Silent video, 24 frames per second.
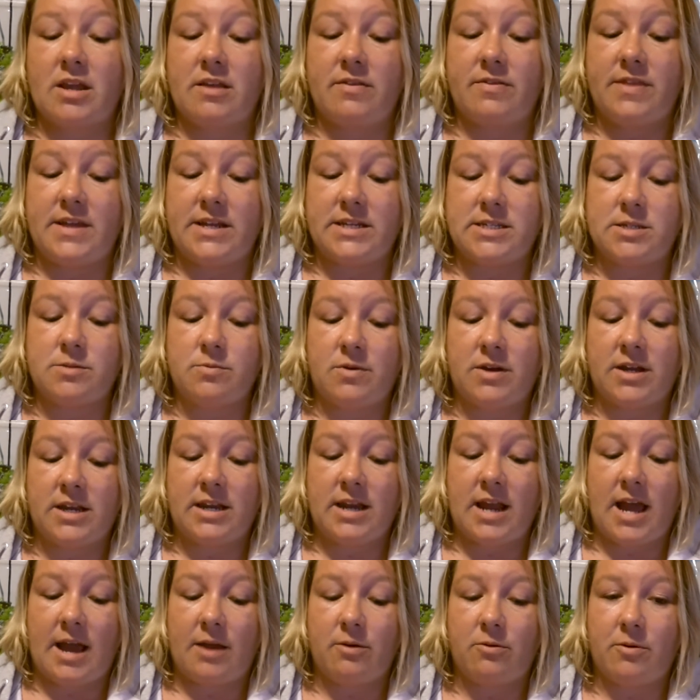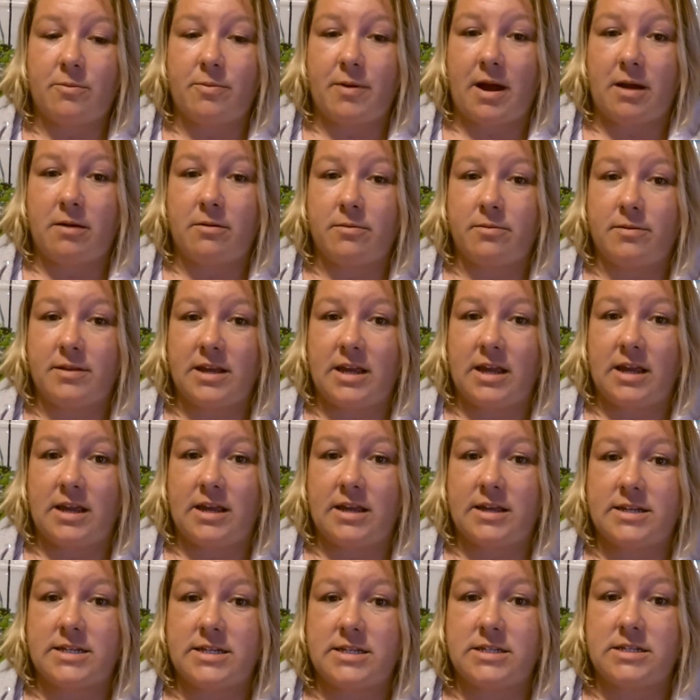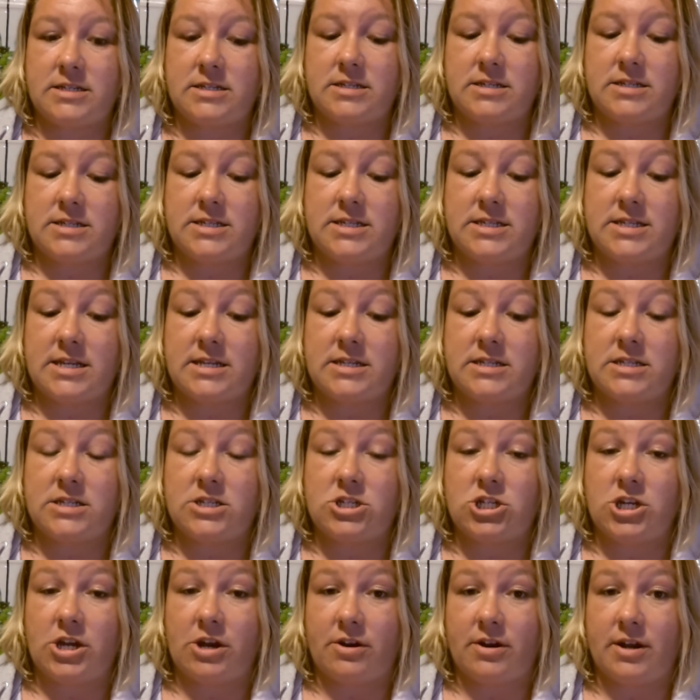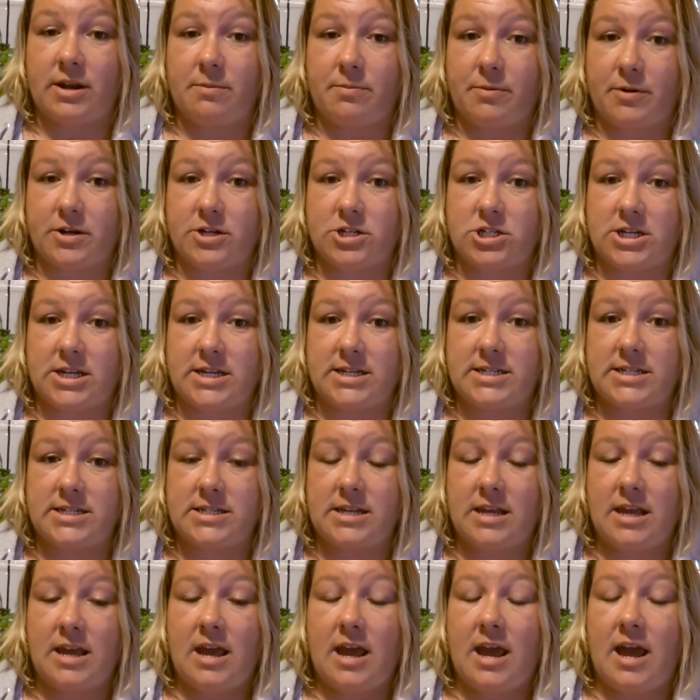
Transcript: This one, I will probably, since she already purchased,